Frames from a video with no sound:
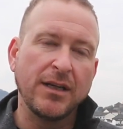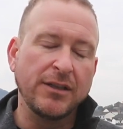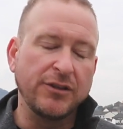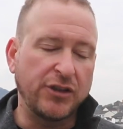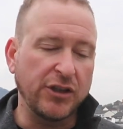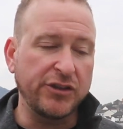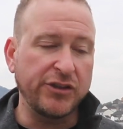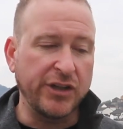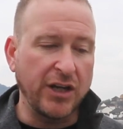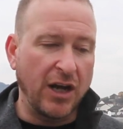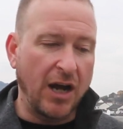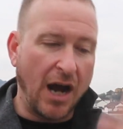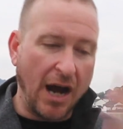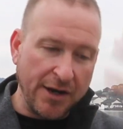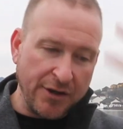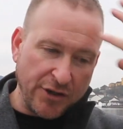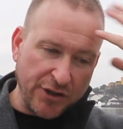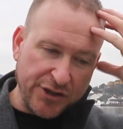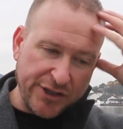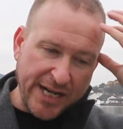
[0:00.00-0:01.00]
Just
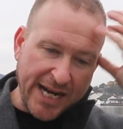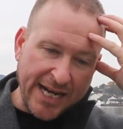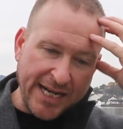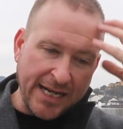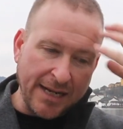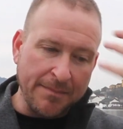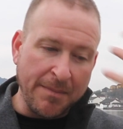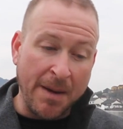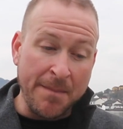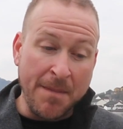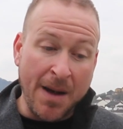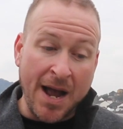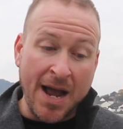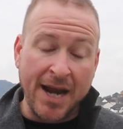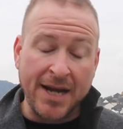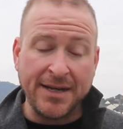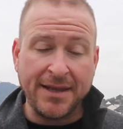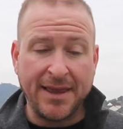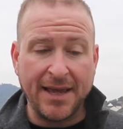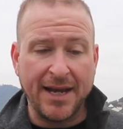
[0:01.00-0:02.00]
understanding in my
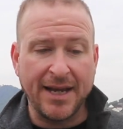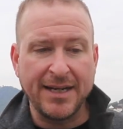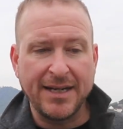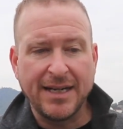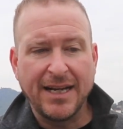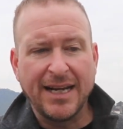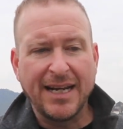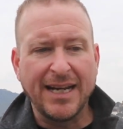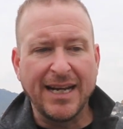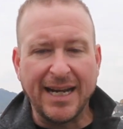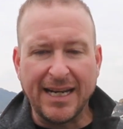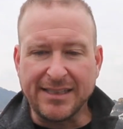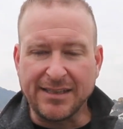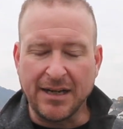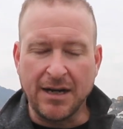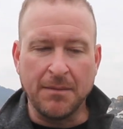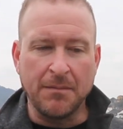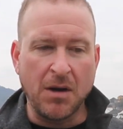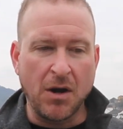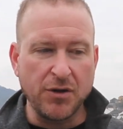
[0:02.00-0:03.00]
mind that
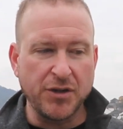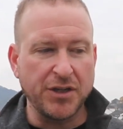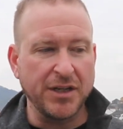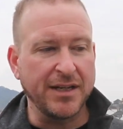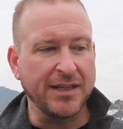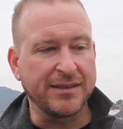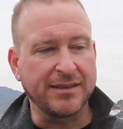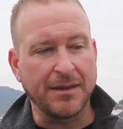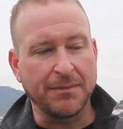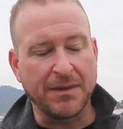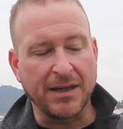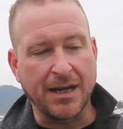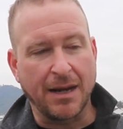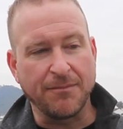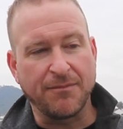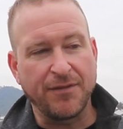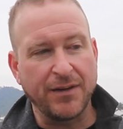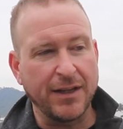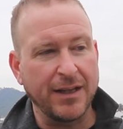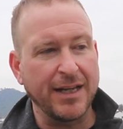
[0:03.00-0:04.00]
it's an emotion, it's something
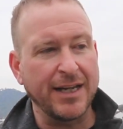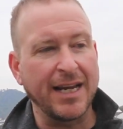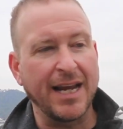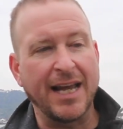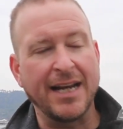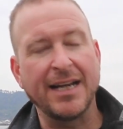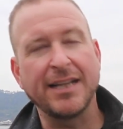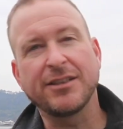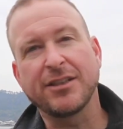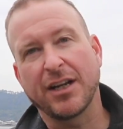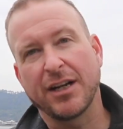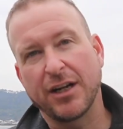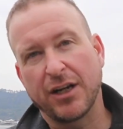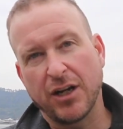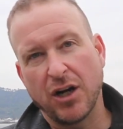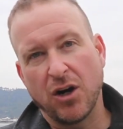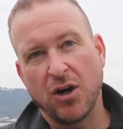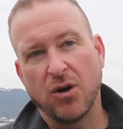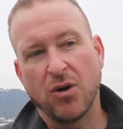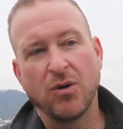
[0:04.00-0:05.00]
I'm feeling, and it's gonna
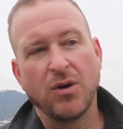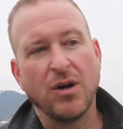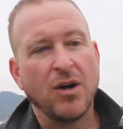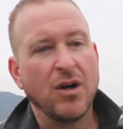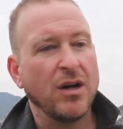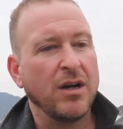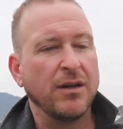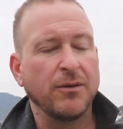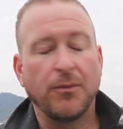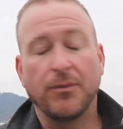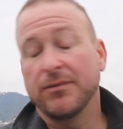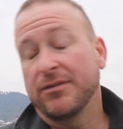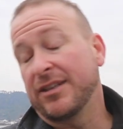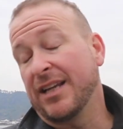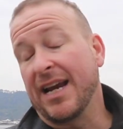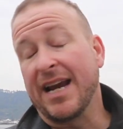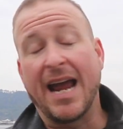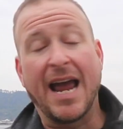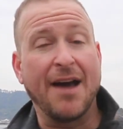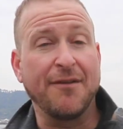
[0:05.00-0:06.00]
go,
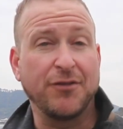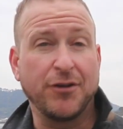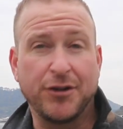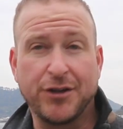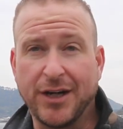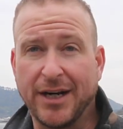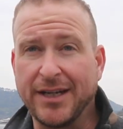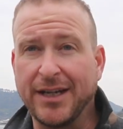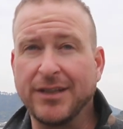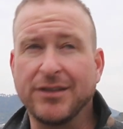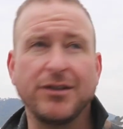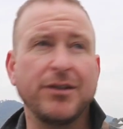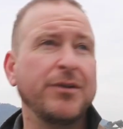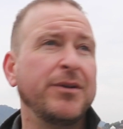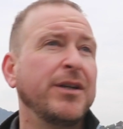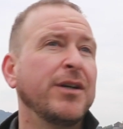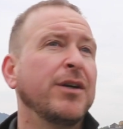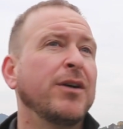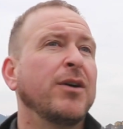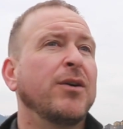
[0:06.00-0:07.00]
say, after Chinese
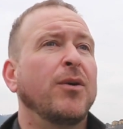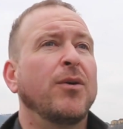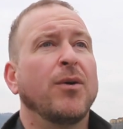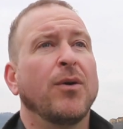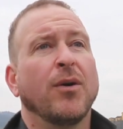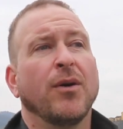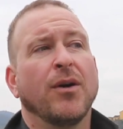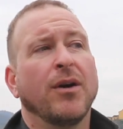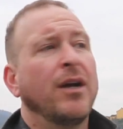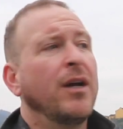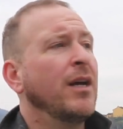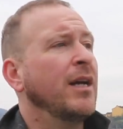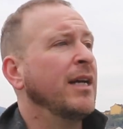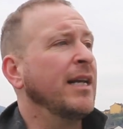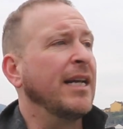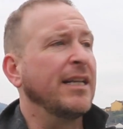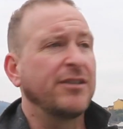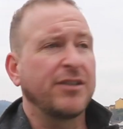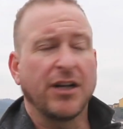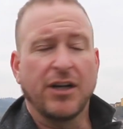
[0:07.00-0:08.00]
New Year, or
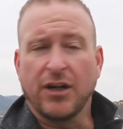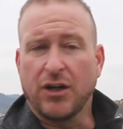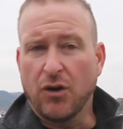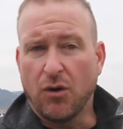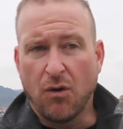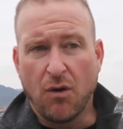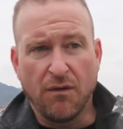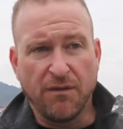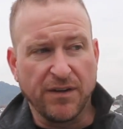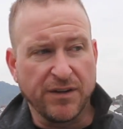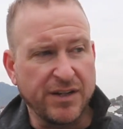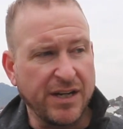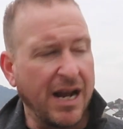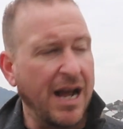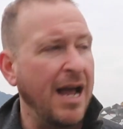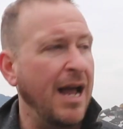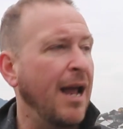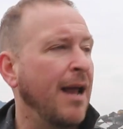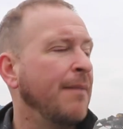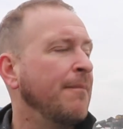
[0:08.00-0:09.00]
it's gonna go over
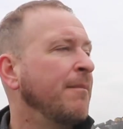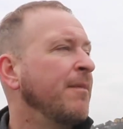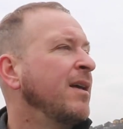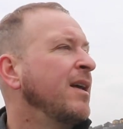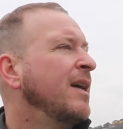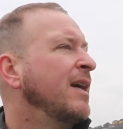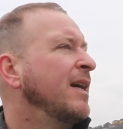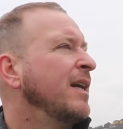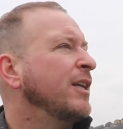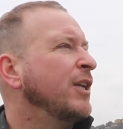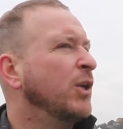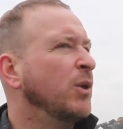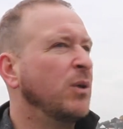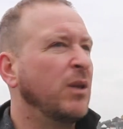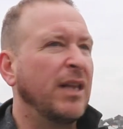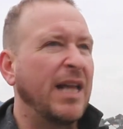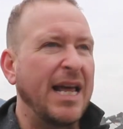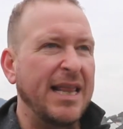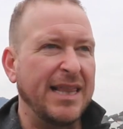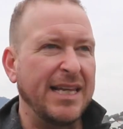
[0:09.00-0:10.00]
time. You
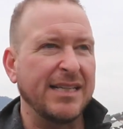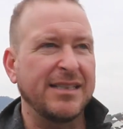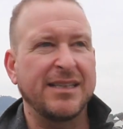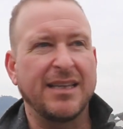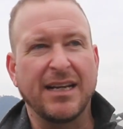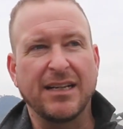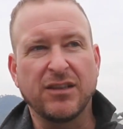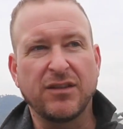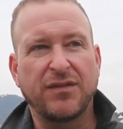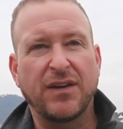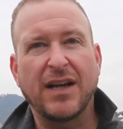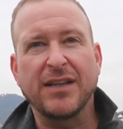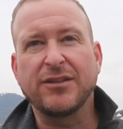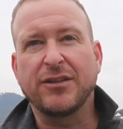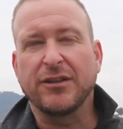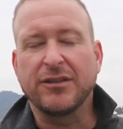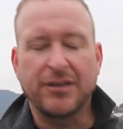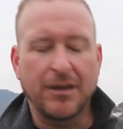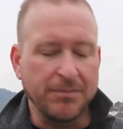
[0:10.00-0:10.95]
let these things fester.